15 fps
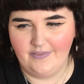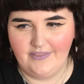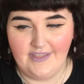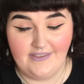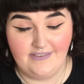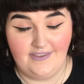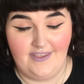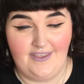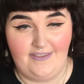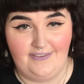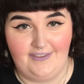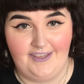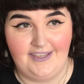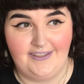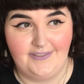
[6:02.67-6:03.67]
This is
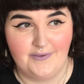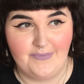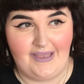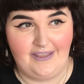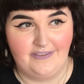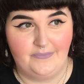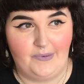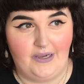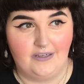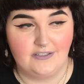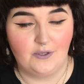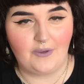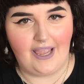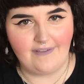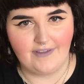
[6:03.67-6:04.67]
like the best box.
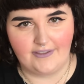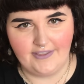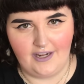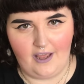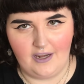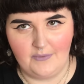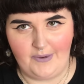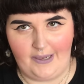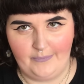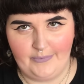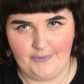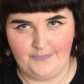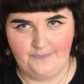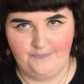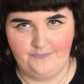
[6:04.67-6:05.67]
Okay, I've got the lollipop.
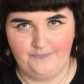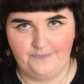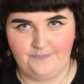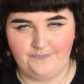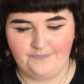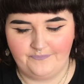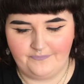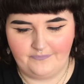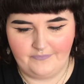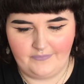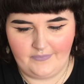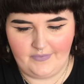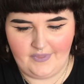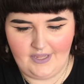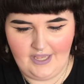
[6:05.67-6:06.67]
Mine.
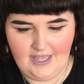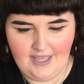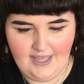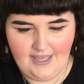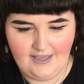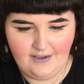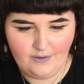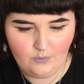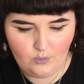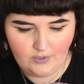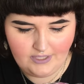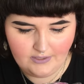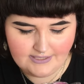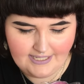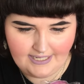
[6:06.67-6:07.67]
Oh,
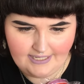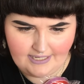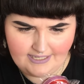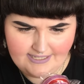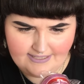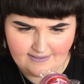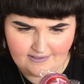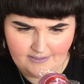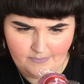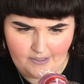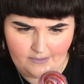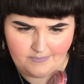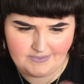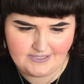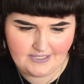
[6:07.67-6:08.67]
it looks like a nice
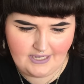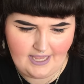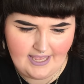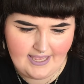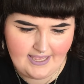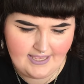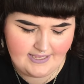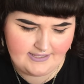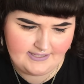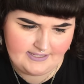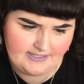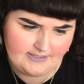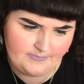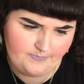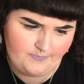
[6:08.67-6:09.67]
lollipop.
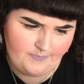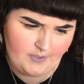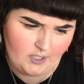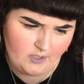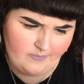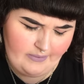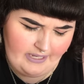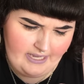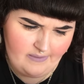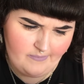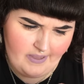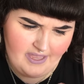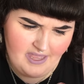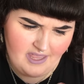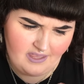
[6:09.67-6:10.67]
It's purpley
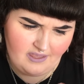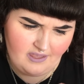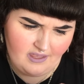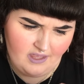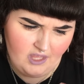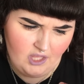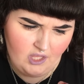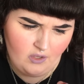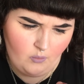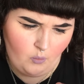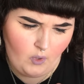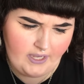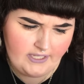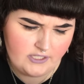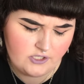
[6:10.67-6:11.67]
pink,
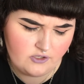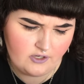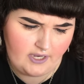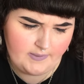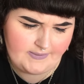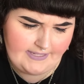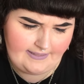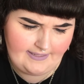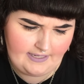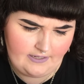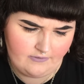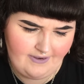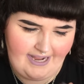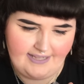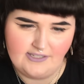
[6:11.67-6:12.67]
white stripes, and then
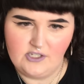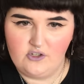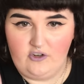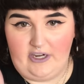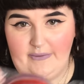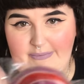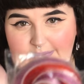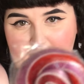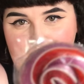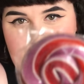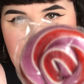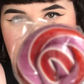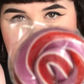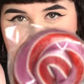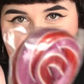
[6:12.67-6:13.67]
a red stripe.
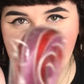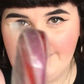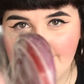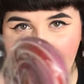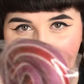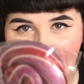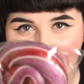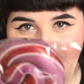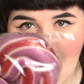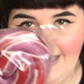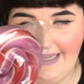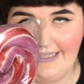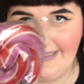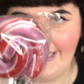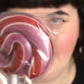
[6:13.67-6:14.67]

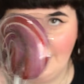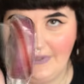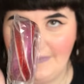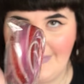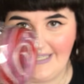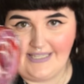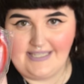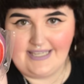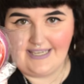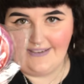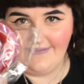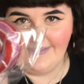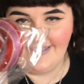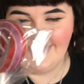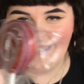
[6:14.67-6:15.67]
And that will be
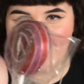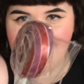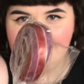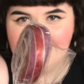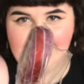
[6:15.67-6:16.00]
Steve's.